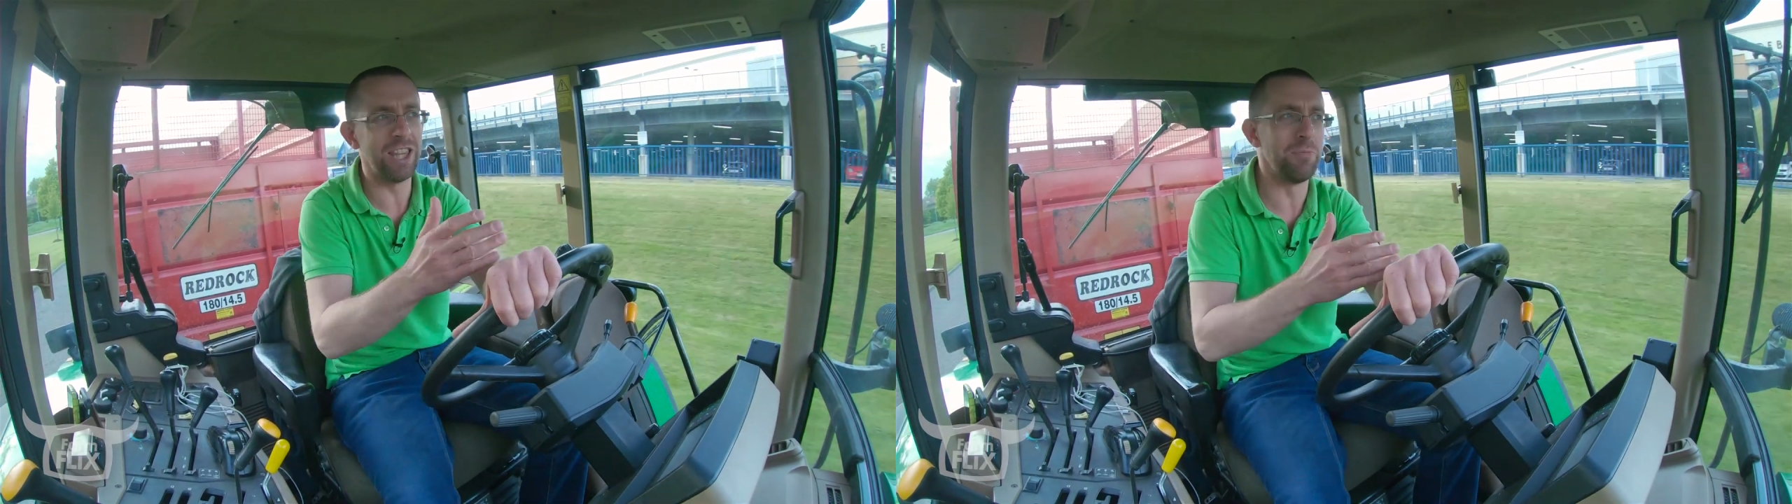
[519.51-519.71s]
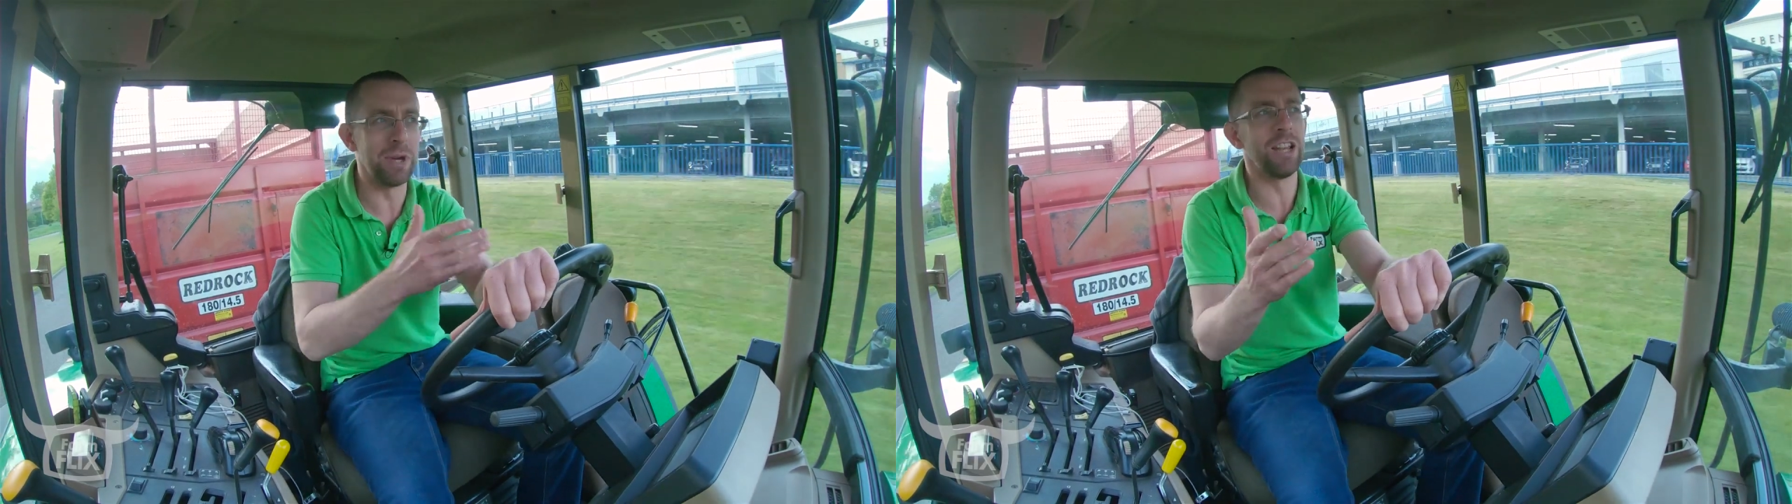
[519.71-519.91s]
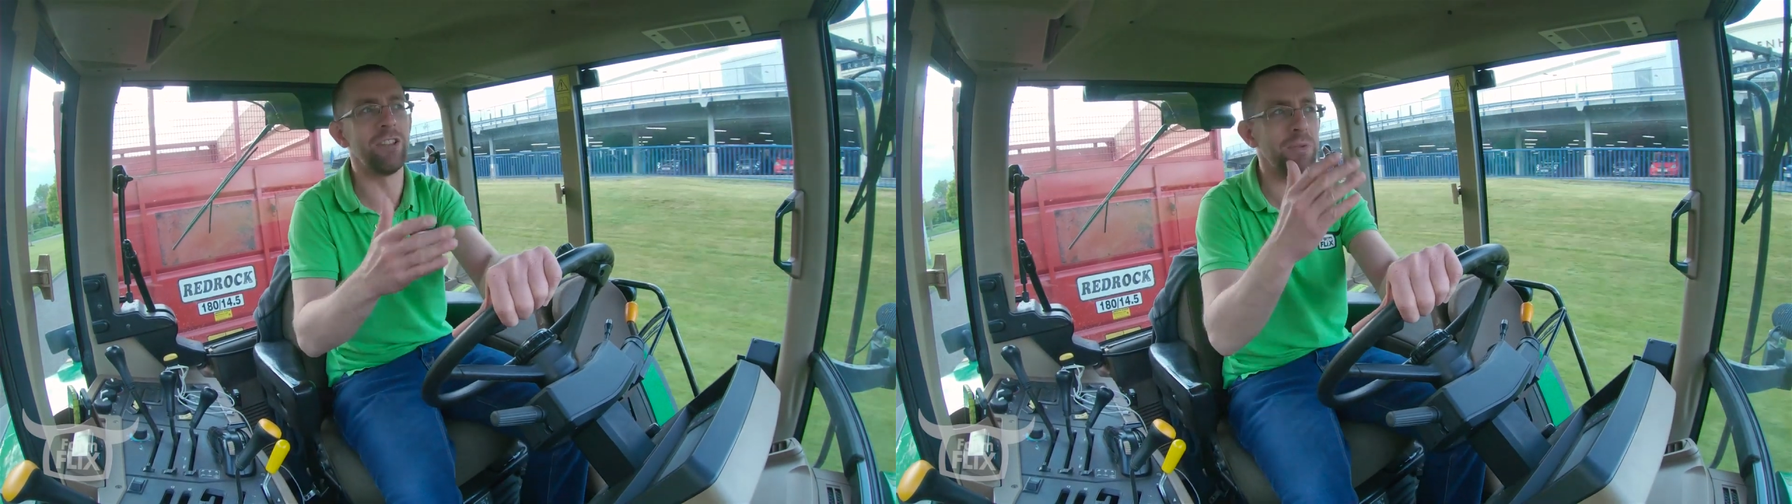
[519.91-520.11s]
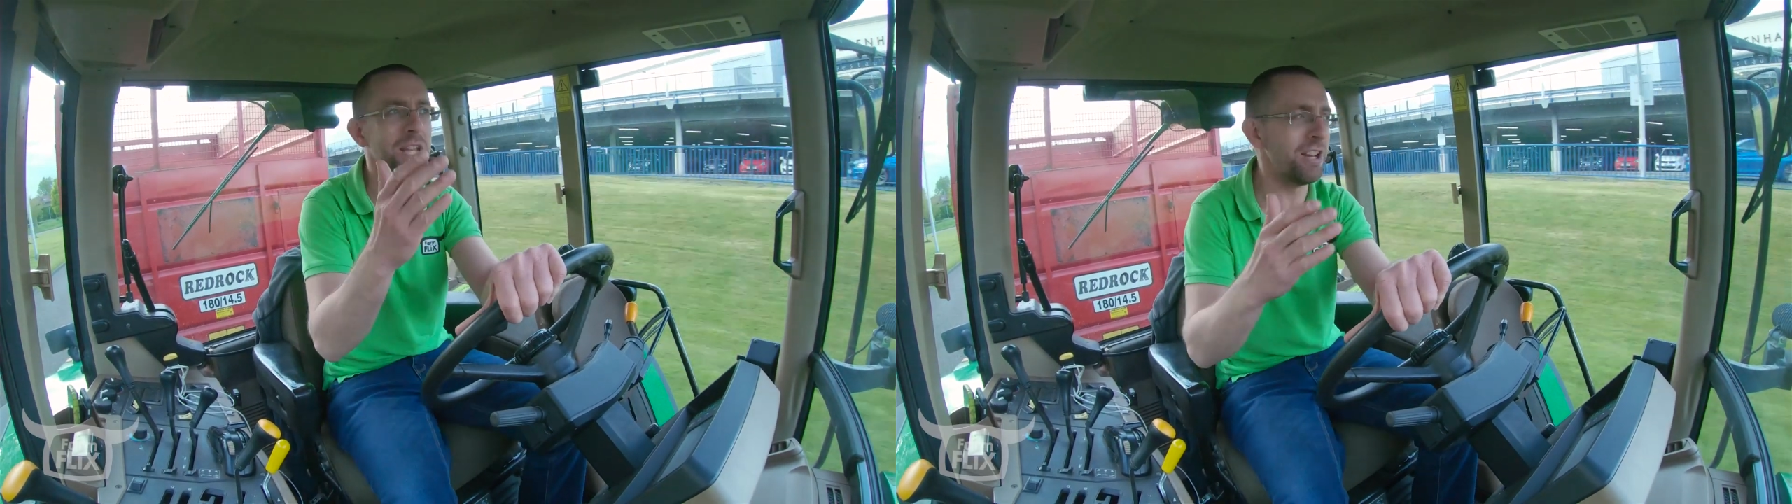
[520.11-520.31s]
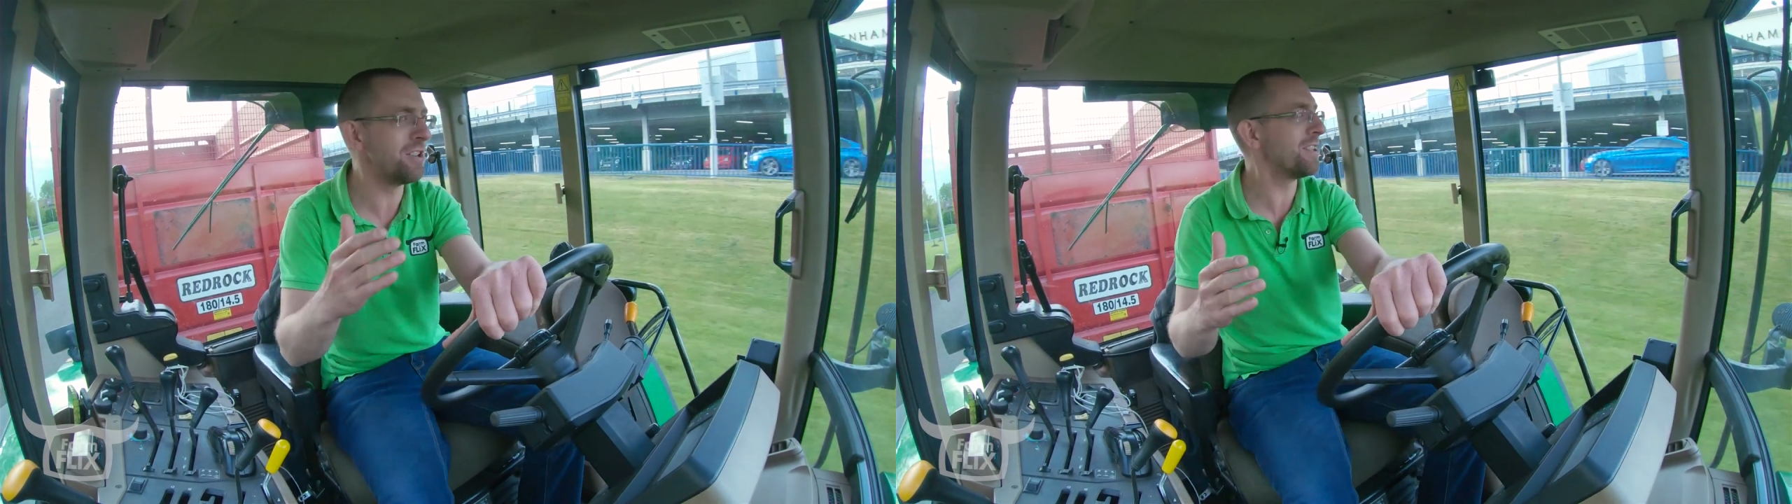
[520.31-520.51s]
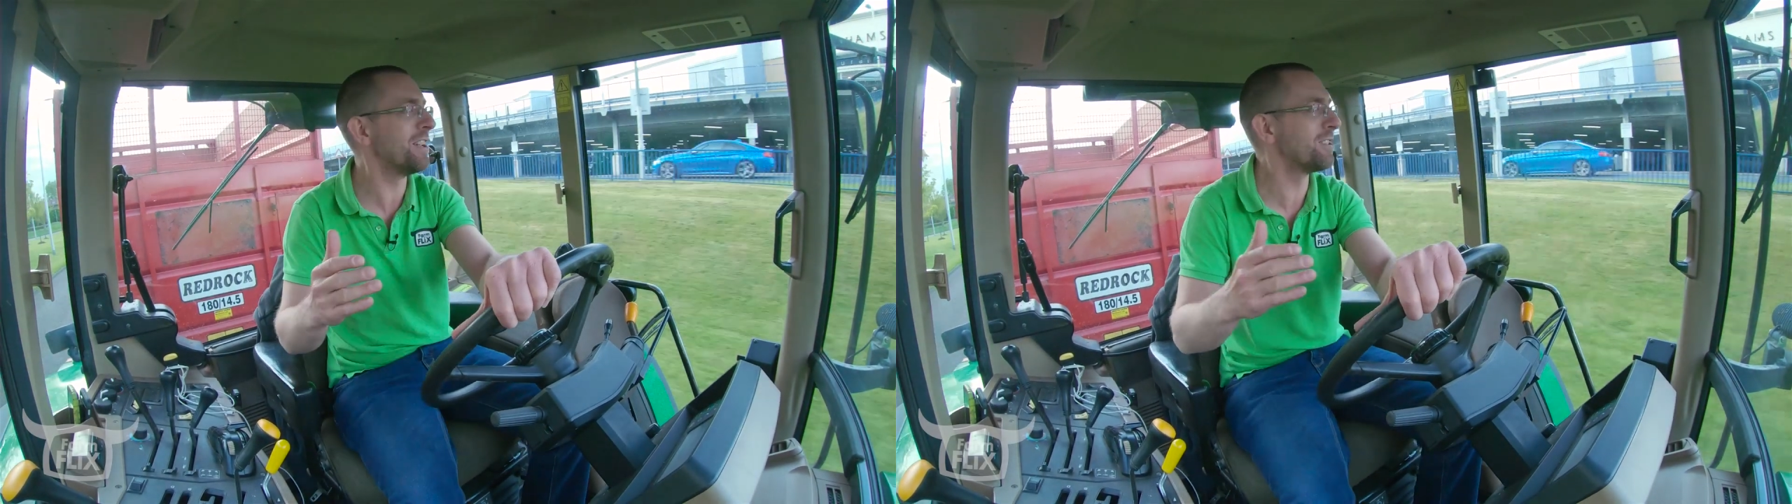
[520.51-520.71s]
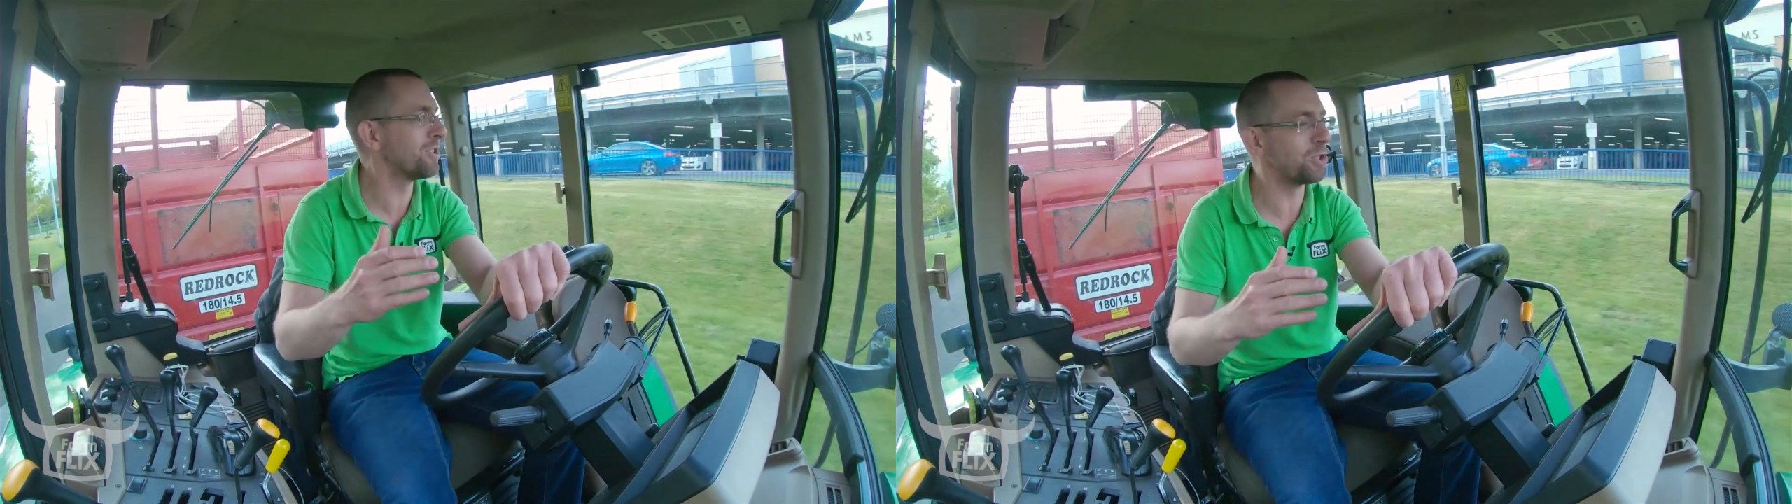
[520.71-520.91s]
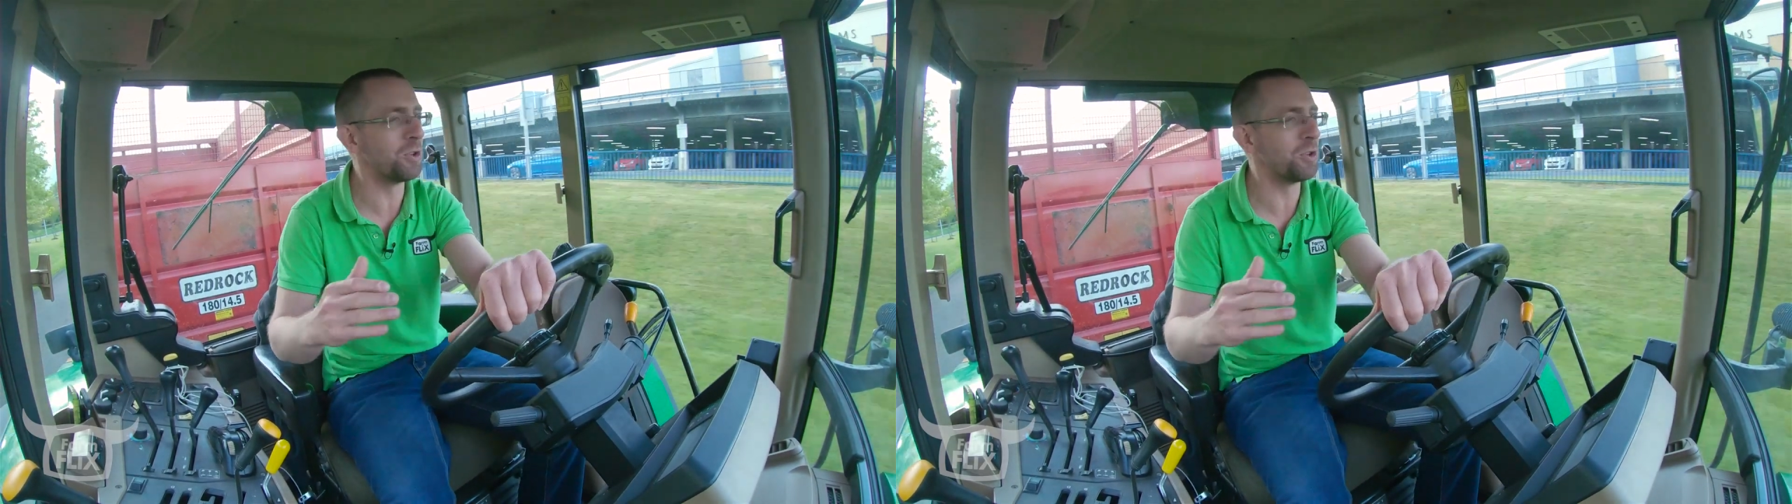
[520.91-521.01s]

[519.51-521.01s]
in the middle of my gear changes.